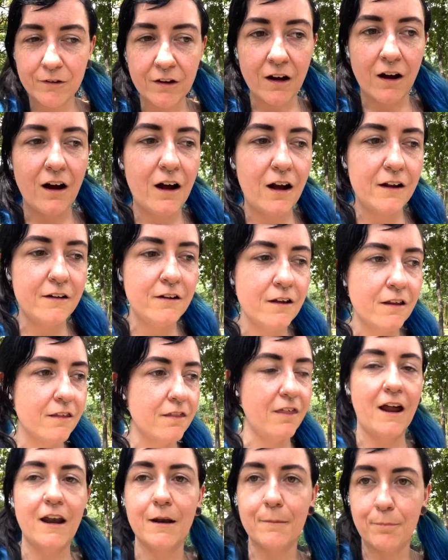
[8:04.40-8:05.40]
card
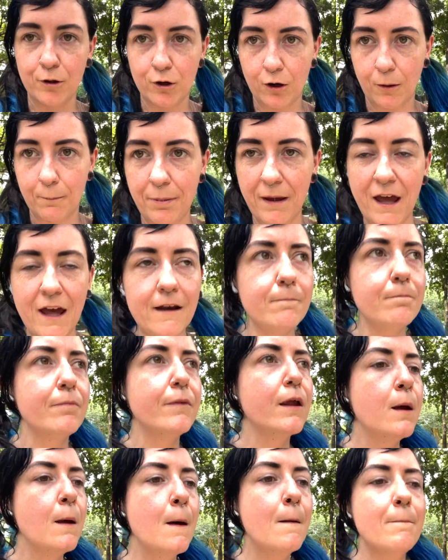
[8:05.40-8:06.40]
than Phnom Penh,
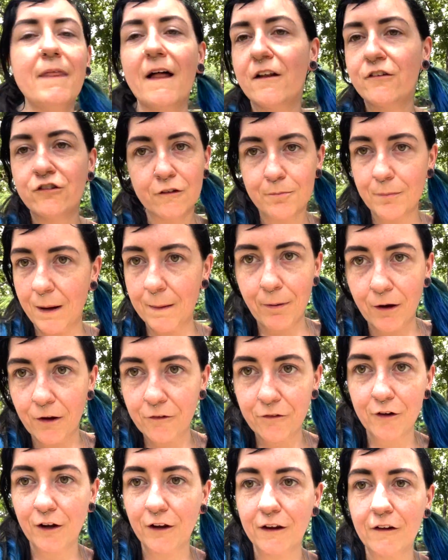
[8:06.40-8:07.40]
but that's just my
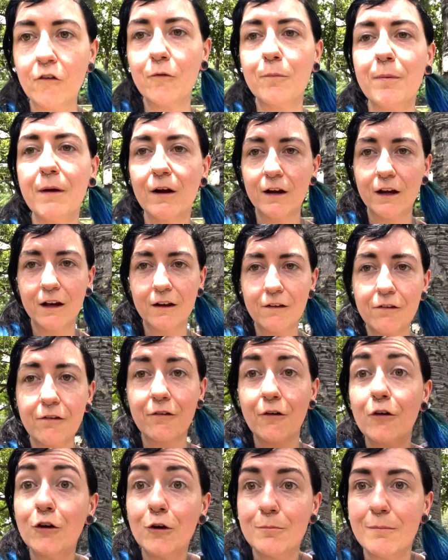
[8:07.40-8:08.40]
personal experience,
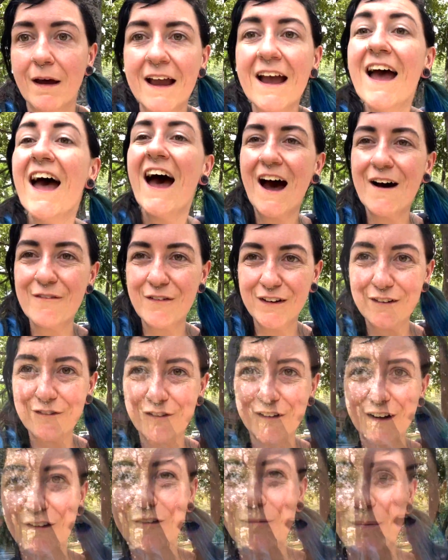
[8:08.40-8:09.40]
so you may have a
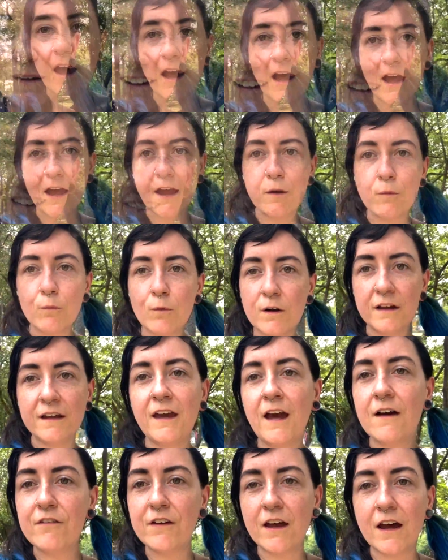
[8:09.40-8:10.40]
different experience. I want to
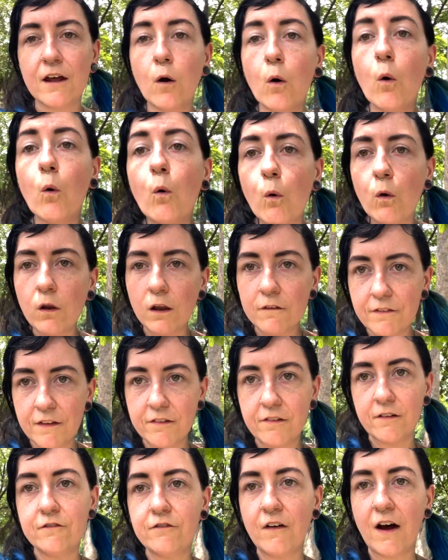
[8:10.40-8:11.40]
caveat all of
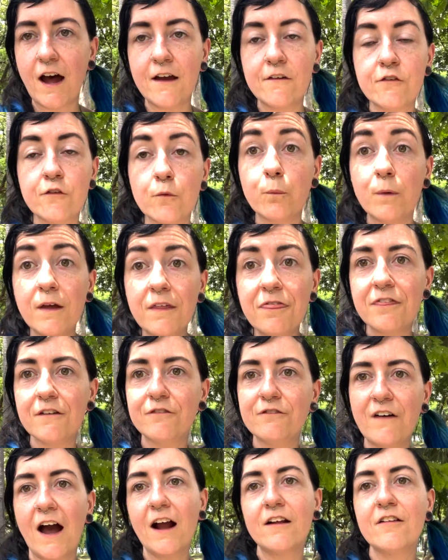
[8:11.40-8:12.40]
this advice with the
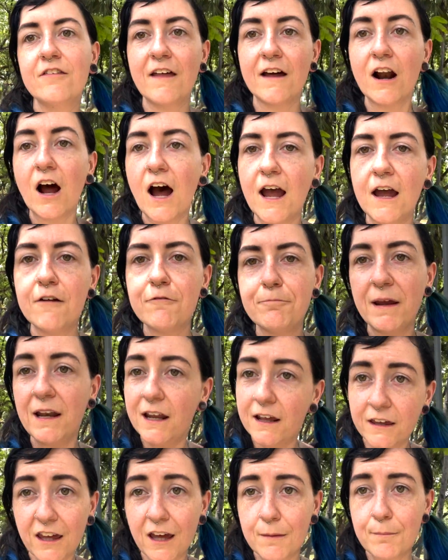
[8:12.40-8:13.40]
fact that I have been
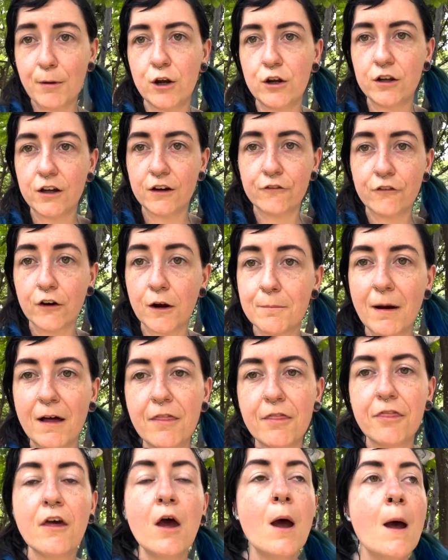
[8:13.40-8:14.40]
in Cambodia for a
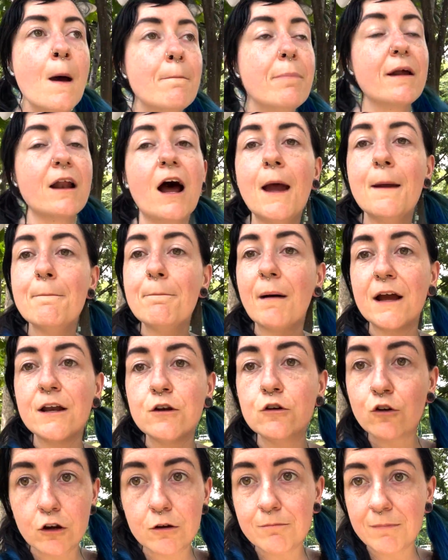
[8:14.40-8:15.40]
month, but I am by
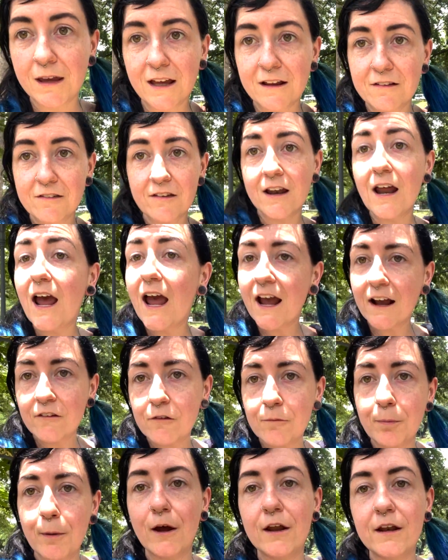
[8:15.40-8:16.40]
no means an
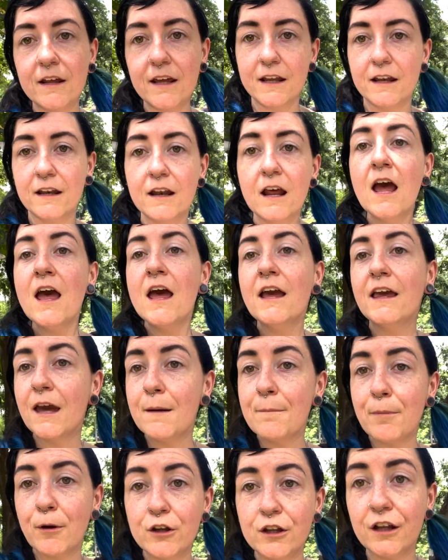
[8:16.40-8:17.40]
expert in
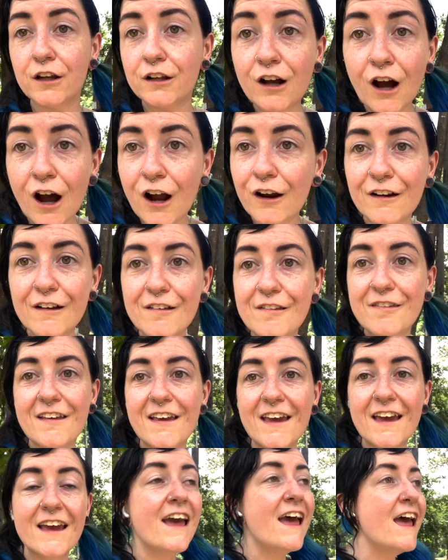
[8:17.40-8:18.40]
Cambodian
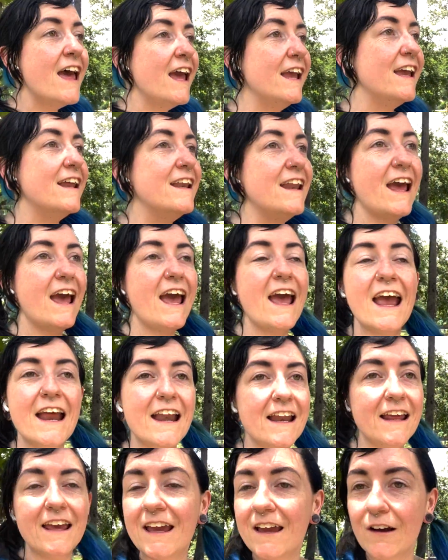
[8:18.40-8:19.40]
currency, in
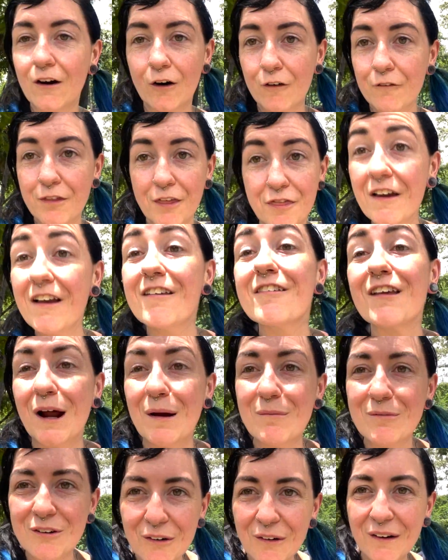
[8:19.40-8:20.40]
any of the things that
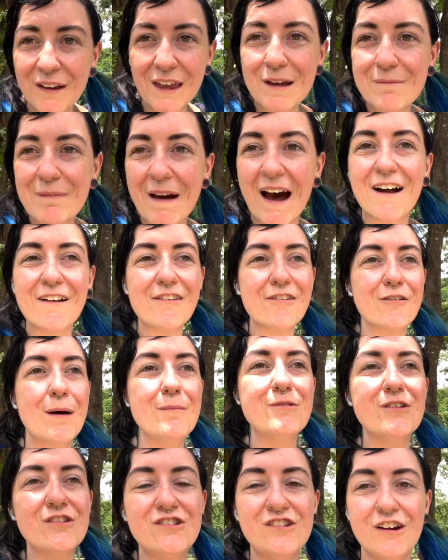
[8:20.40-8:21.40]
I'm talking about, so
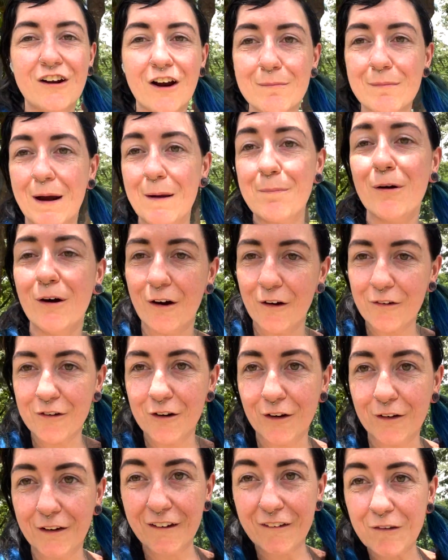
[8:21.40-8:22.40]
I'm just sharing my
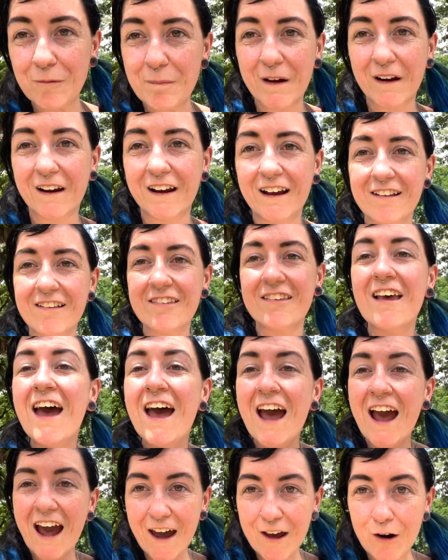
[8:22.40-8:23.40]
personal experience
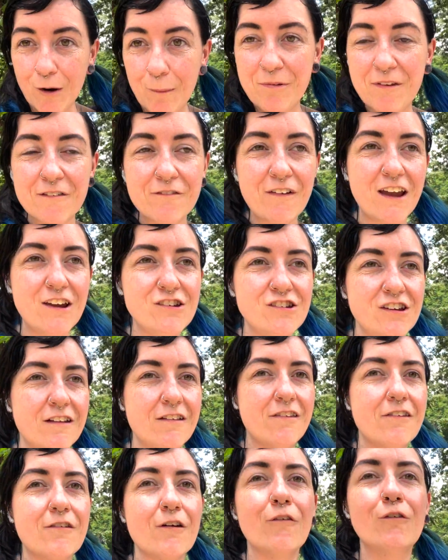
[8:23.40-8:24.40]
and
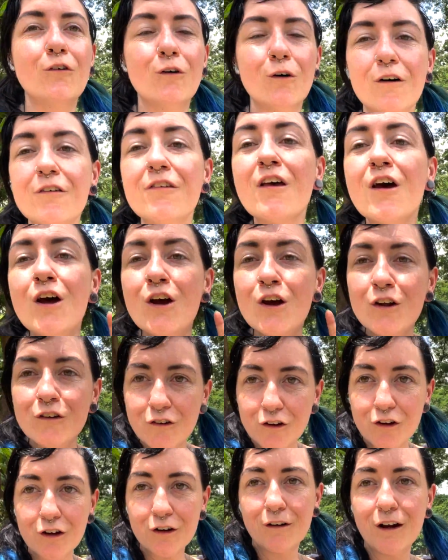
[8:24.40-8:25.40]
observations. So of course,
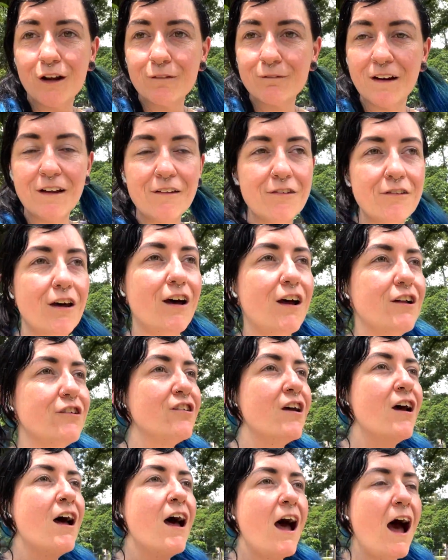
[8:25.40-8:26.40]
do your own research,
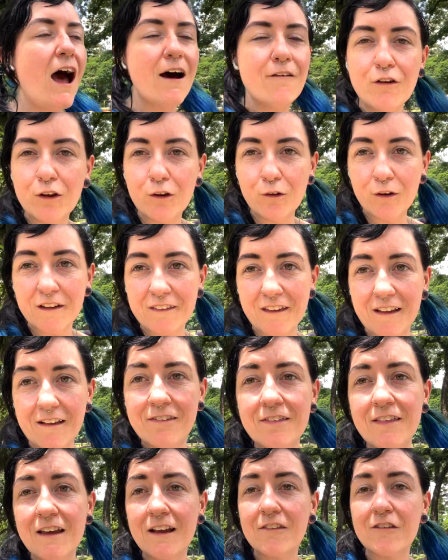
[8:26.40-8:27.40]
have a look at these
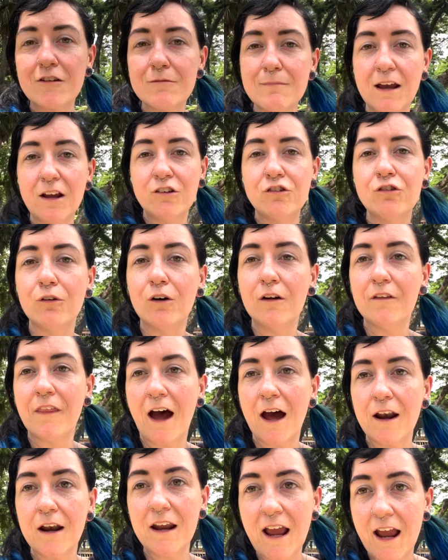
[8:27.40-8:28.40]
things to make sure
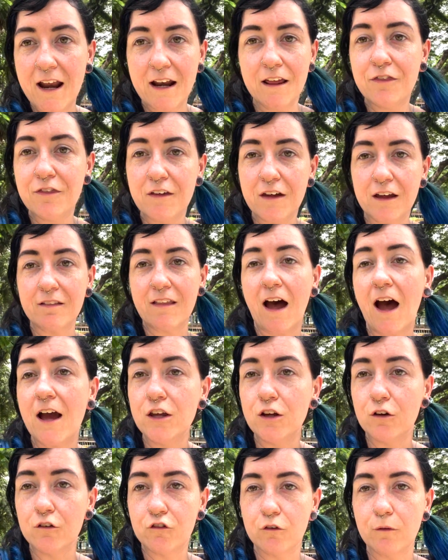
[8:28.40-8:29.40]
that anything that
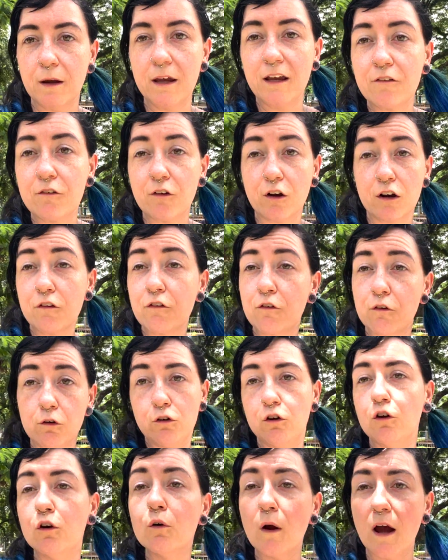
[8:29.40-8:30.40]
you're doing is going to suit
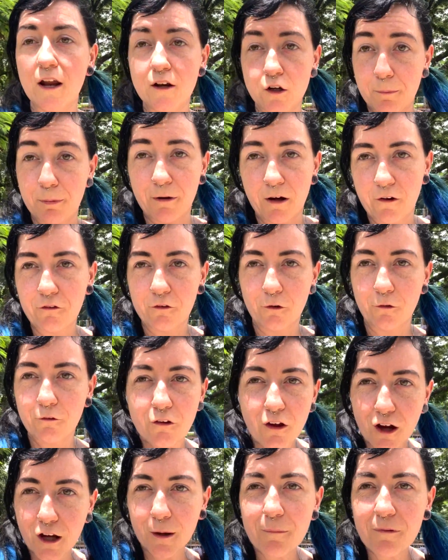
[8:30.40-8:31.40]
you and your personal
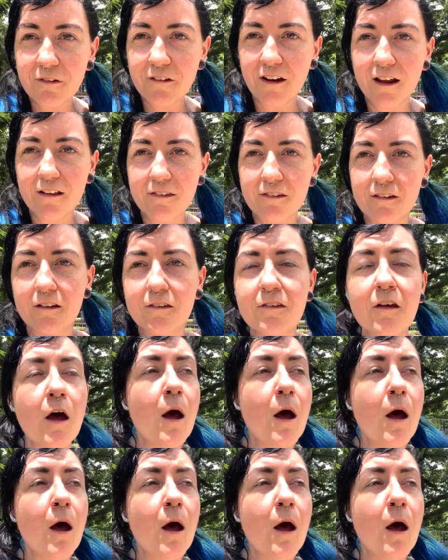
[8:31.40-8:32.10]
circumstances.